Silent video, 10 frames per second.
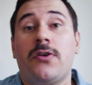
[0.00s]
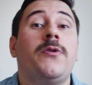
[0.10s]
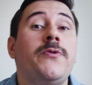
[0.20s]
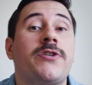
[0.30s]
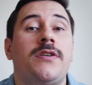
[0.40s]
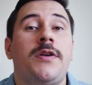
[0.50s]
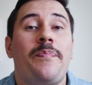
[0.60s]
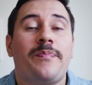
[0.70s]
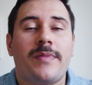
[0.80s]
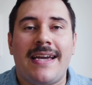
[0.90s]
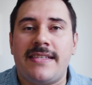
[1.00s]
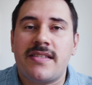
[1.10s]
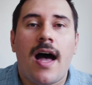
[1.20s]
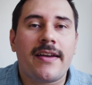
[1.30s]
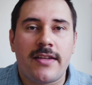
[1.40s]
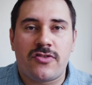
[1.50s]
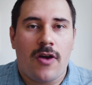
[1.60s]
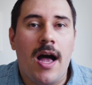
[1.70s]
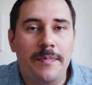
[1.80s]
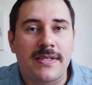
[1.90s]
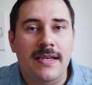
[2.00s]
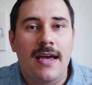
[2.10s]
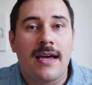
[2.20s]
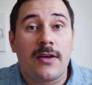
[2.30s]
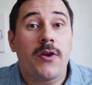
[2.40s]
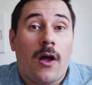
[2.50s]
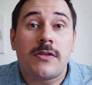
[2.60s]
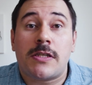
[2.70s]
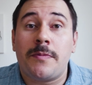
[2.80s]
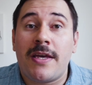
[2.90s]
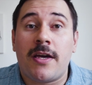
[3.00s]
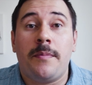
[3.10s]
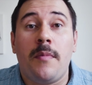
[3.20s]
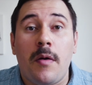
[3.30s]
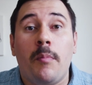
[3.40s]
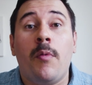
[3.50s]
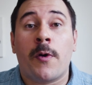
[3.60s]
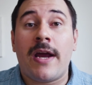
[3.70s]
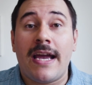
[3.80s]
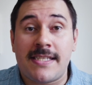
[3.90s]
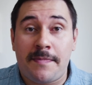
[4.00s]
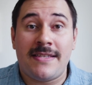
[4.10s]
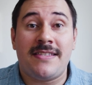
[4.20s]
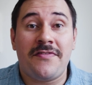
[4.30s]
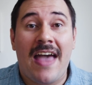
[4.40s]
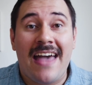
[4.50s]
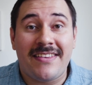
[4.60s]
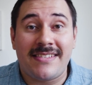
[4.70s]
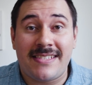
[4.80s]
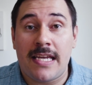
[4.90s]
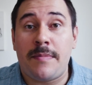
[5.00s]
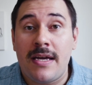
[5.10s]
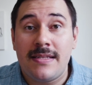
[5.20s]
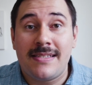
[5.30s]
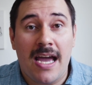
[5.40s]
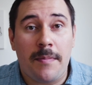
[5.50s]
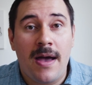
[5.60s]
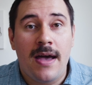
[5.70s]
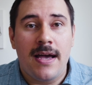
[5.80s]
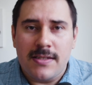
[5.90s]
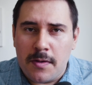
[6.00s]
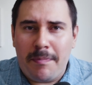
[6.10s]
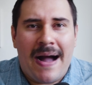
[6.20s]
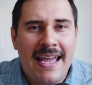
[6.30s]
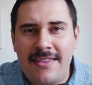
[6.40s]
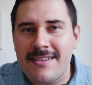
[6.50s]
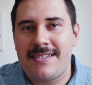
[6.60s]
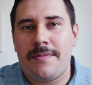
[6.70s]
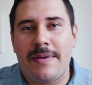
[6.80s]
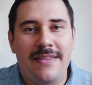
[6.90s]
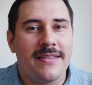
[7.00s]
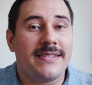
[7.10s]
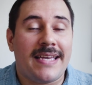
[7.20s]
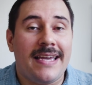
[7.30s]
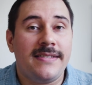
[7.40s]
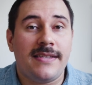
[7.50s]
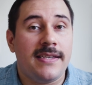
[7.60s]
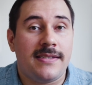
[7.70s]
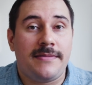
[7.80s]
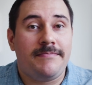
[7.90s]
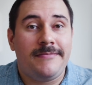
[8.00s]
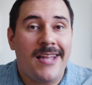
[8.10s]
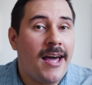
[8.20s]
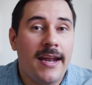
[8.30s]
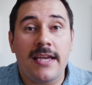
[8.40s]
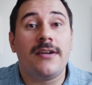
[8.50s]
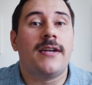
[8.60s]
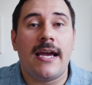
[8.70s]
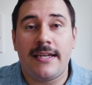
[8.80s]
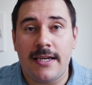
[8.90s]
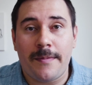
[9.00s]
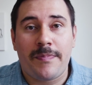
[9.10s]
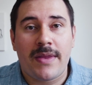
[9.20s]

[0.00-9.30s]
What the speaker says: conclusion, a stock that drops could also become more expensive at the same time. So buying the dip in this case is not a good idea.